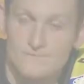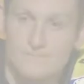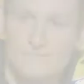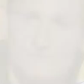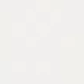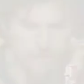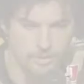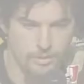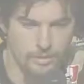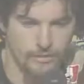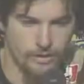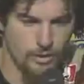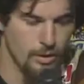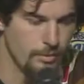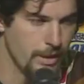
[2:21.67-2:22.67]
You know,
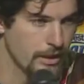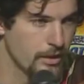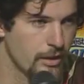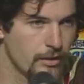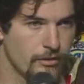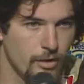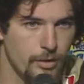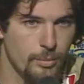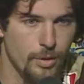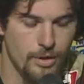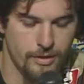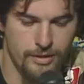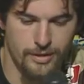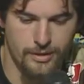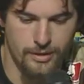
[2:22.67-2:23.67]
even going back to the first
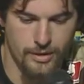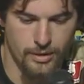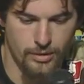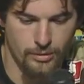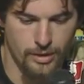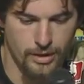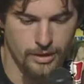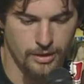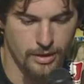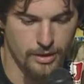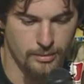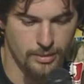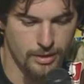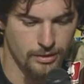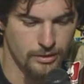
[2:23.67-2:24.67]
part of the season, you hear Ricky
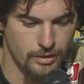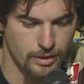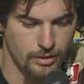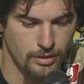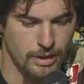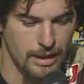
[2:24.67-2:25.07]
talk about, you know,